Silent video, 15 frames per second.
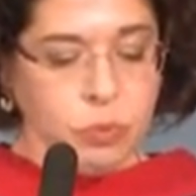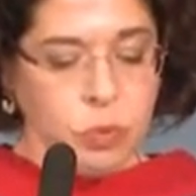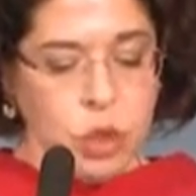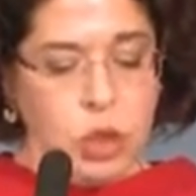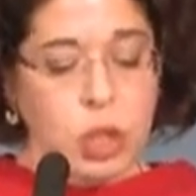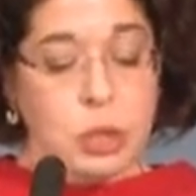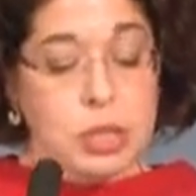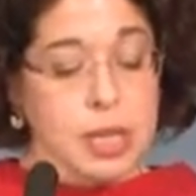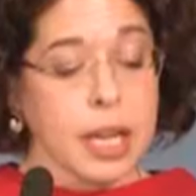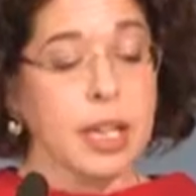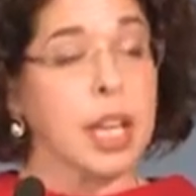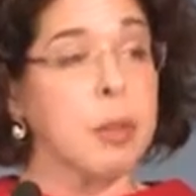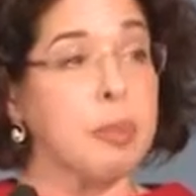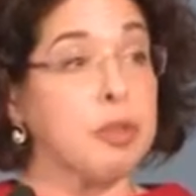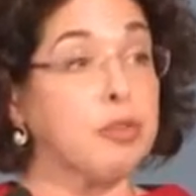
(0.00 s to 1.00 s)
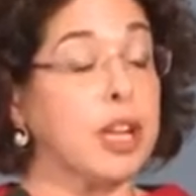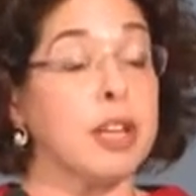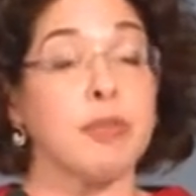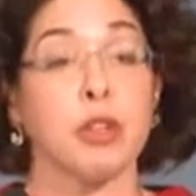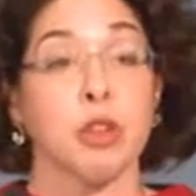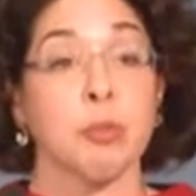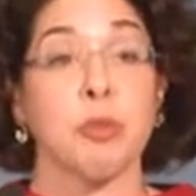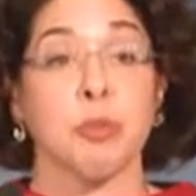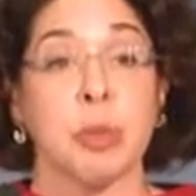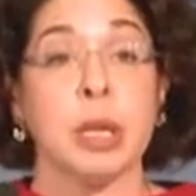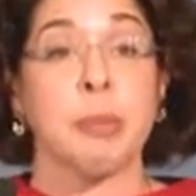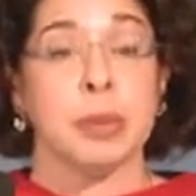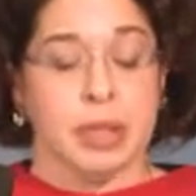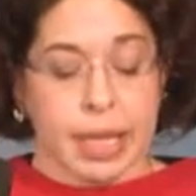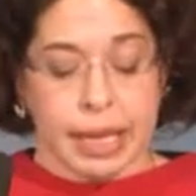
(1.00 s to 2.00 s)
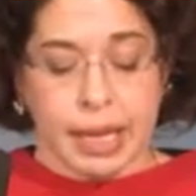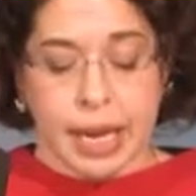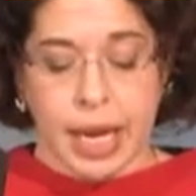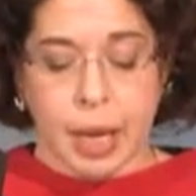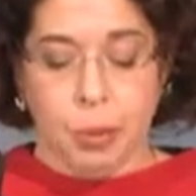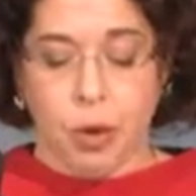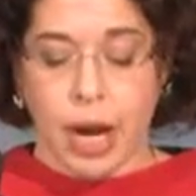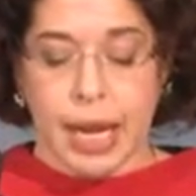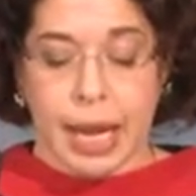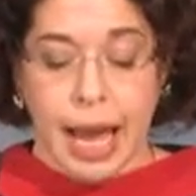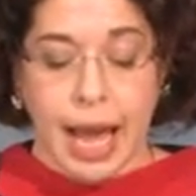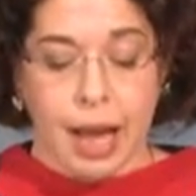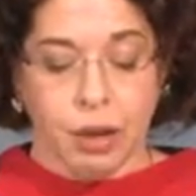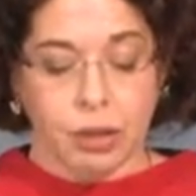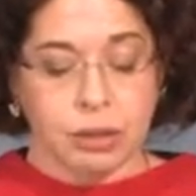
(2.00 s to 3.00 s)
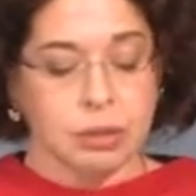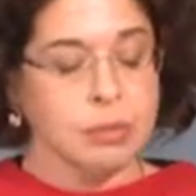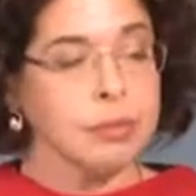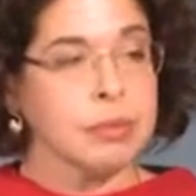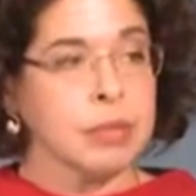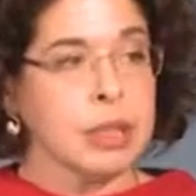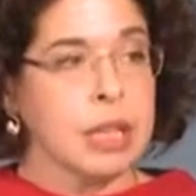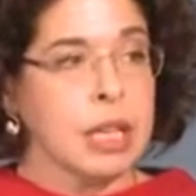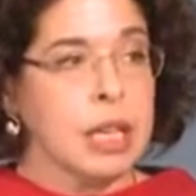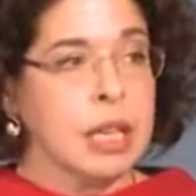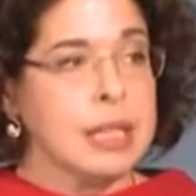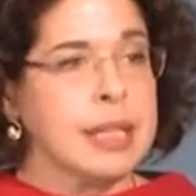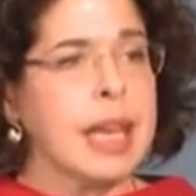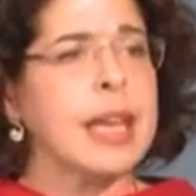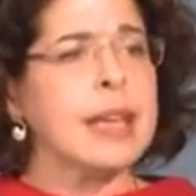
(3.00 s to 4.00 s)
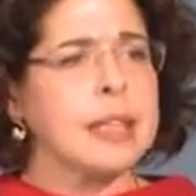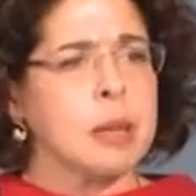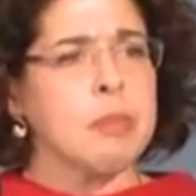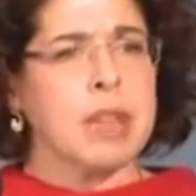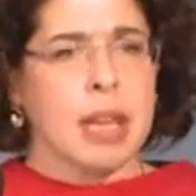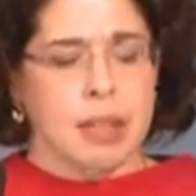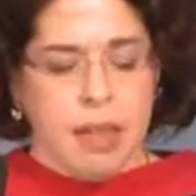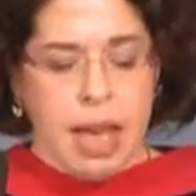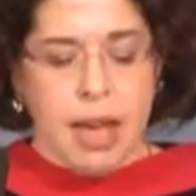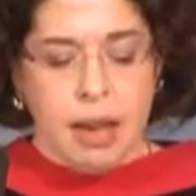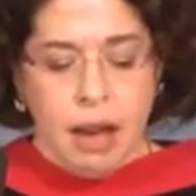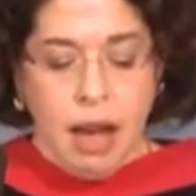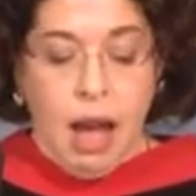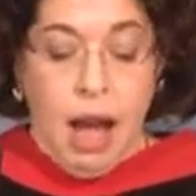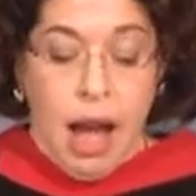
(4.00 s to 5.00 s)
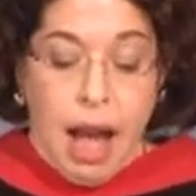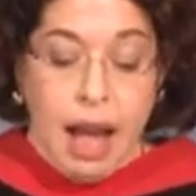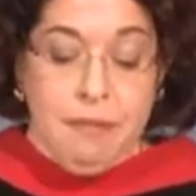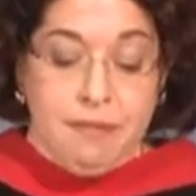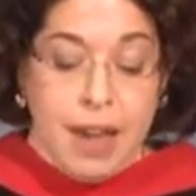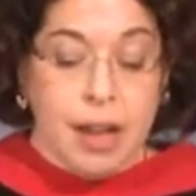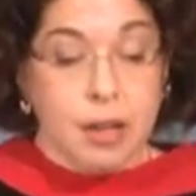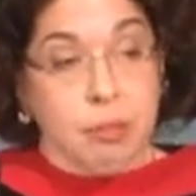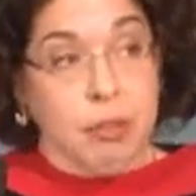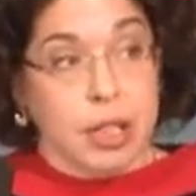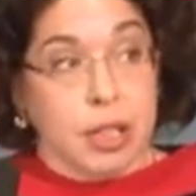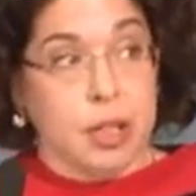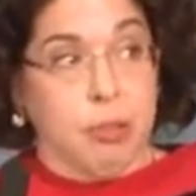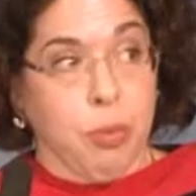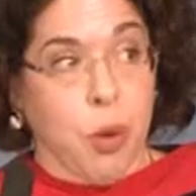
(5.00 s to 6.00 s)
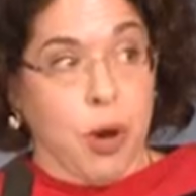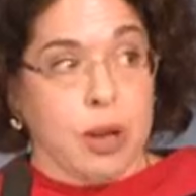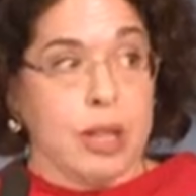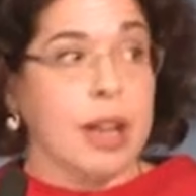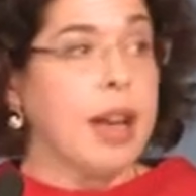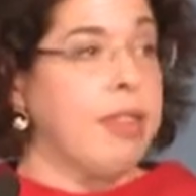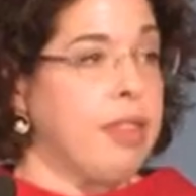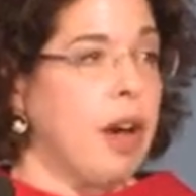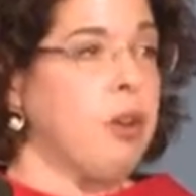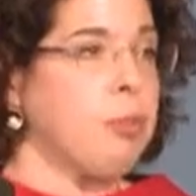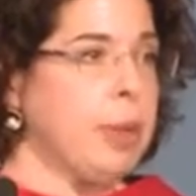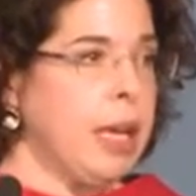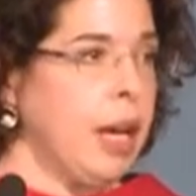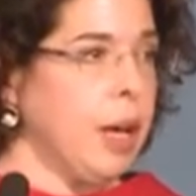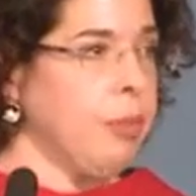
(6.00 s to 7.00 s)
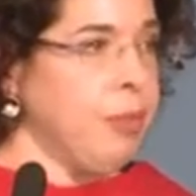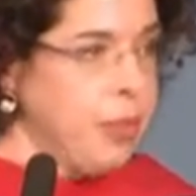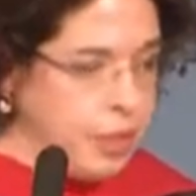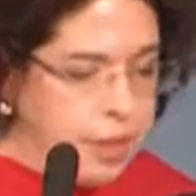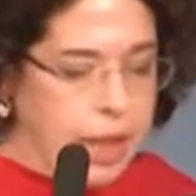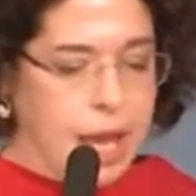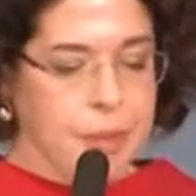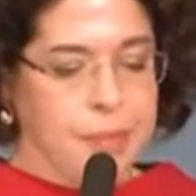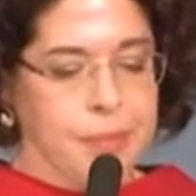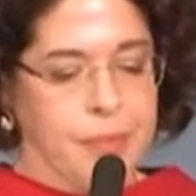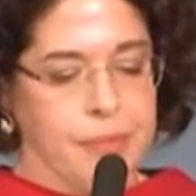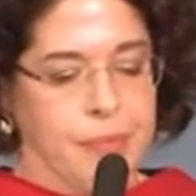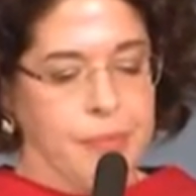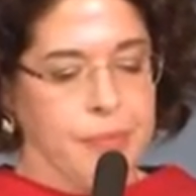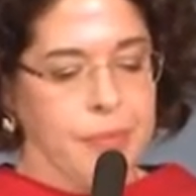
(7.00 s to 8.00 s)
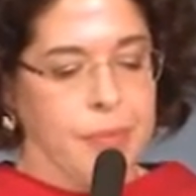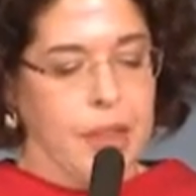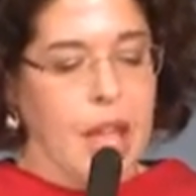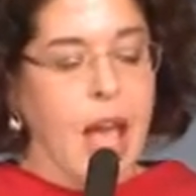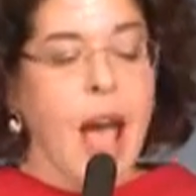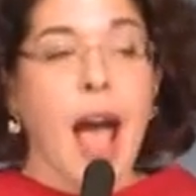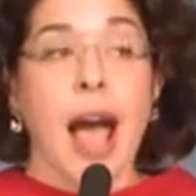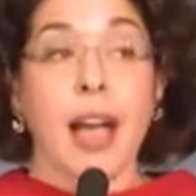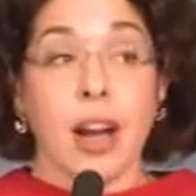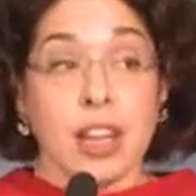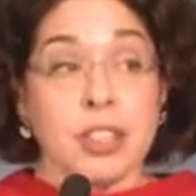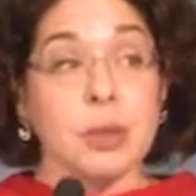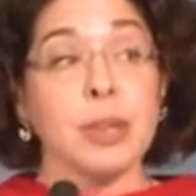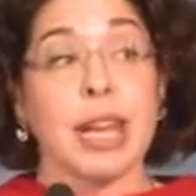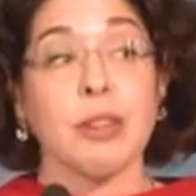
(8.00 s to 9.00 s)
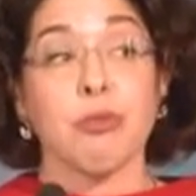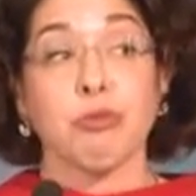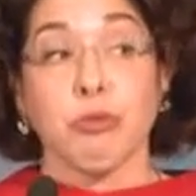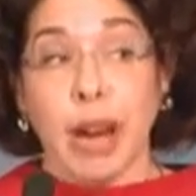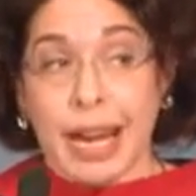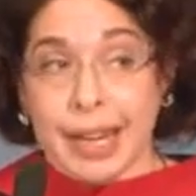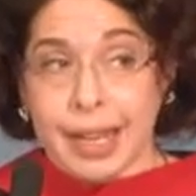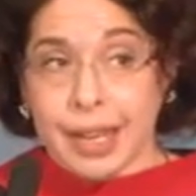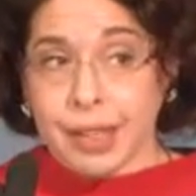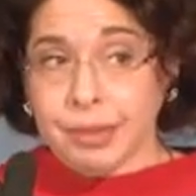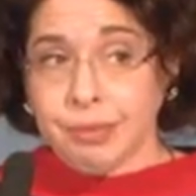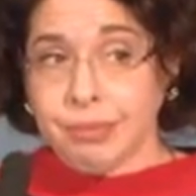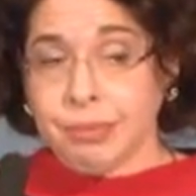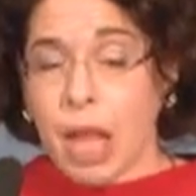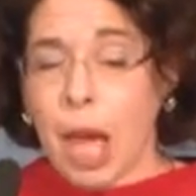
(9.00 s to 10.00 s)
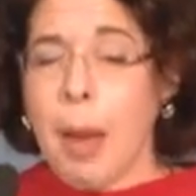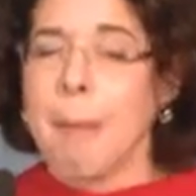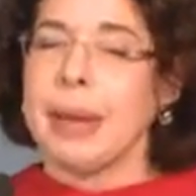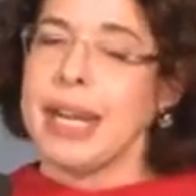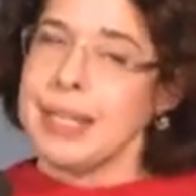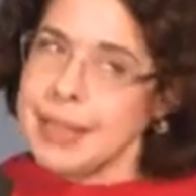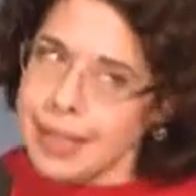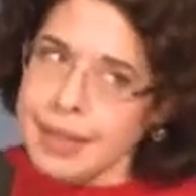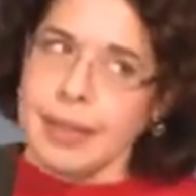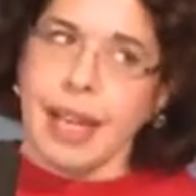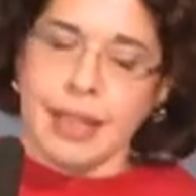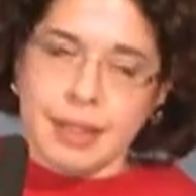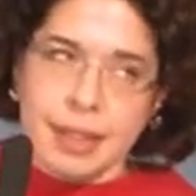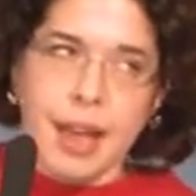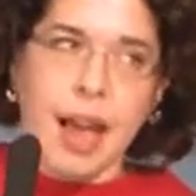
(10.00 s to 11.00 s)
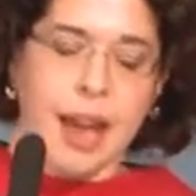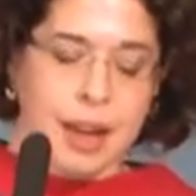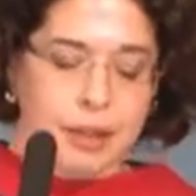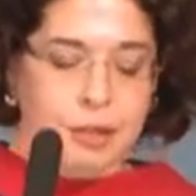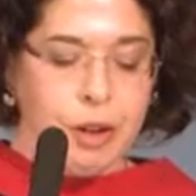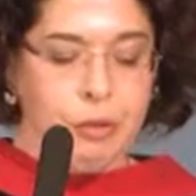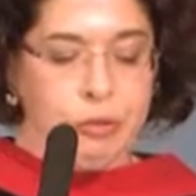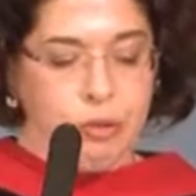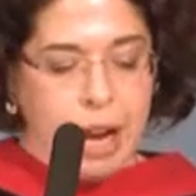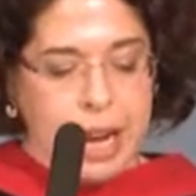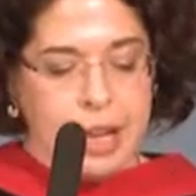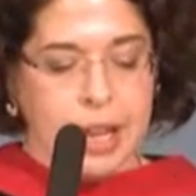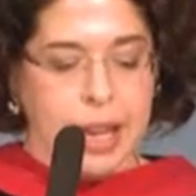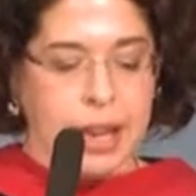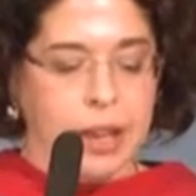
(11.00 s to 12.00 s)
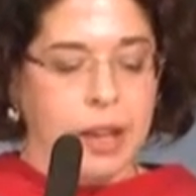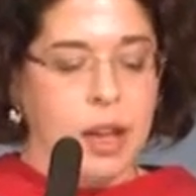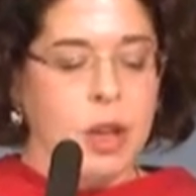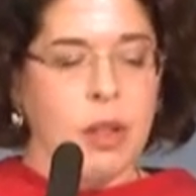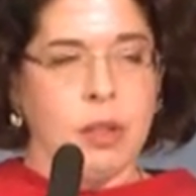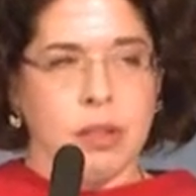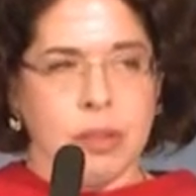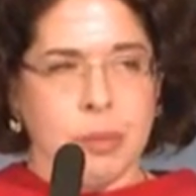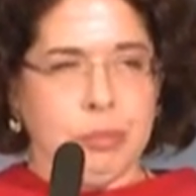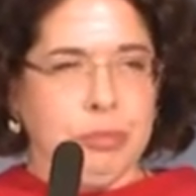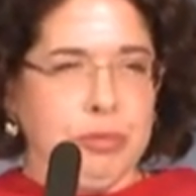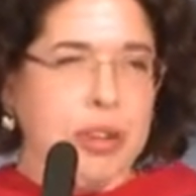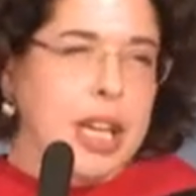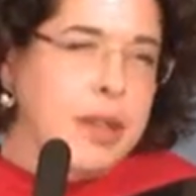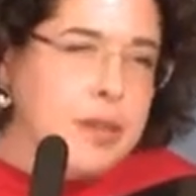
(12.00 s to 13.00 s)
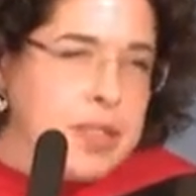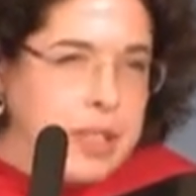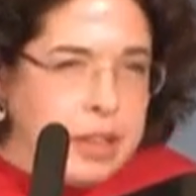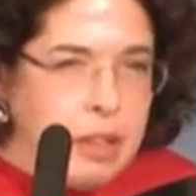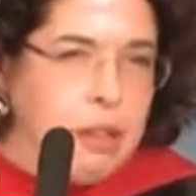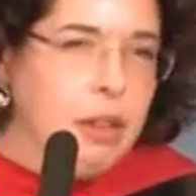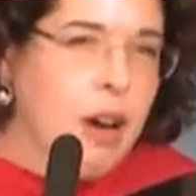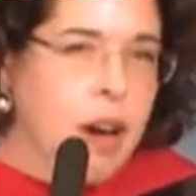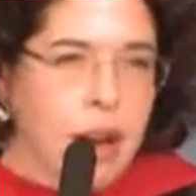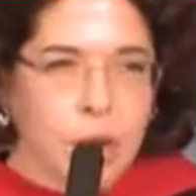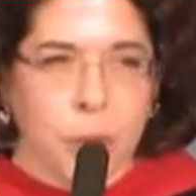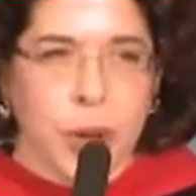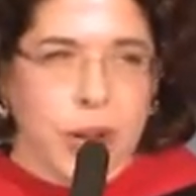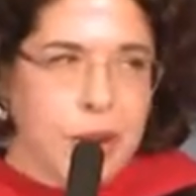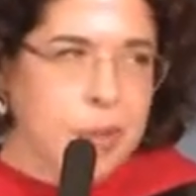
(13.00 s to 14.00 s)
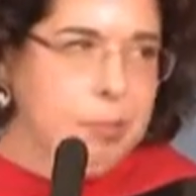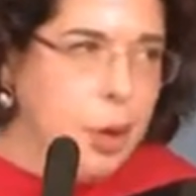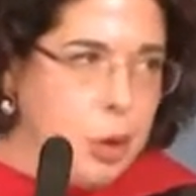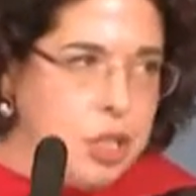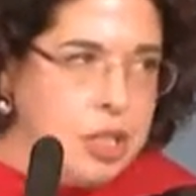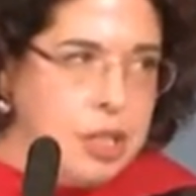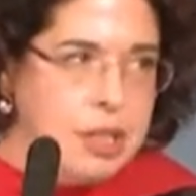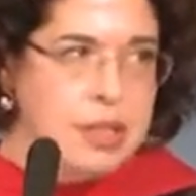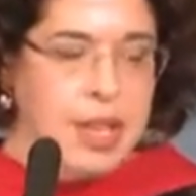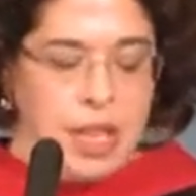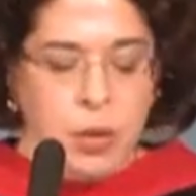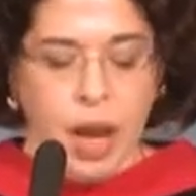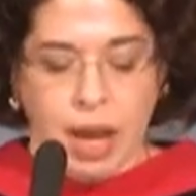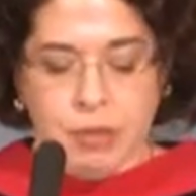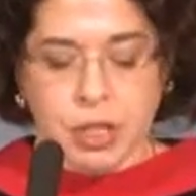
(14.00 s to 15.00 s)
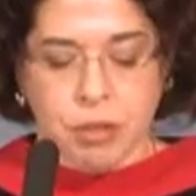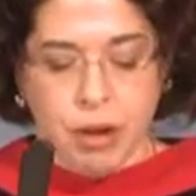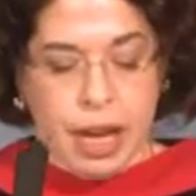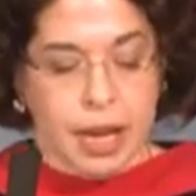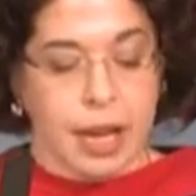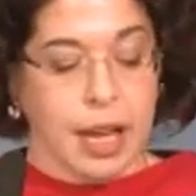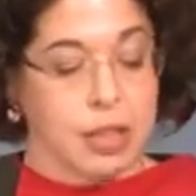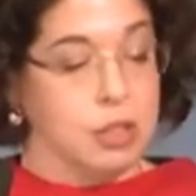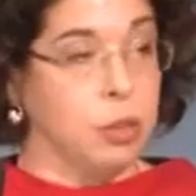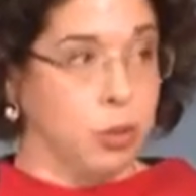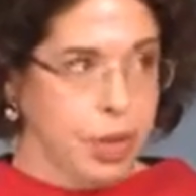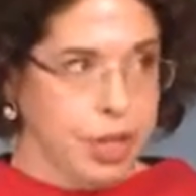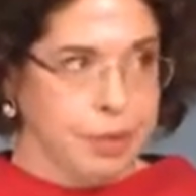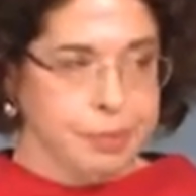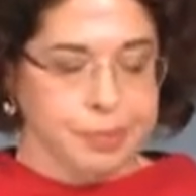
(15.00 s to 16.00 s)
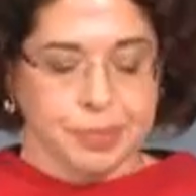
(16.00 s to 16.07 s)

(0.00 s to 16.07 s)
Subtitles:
You know, standing up in front of a group of people like I am right now, saying something that I found really important and I thought would be helpful to them. I also liked writing, but I didn't like the kind of writing, the briefs and the long, weird motions that you have to write as a lawyer.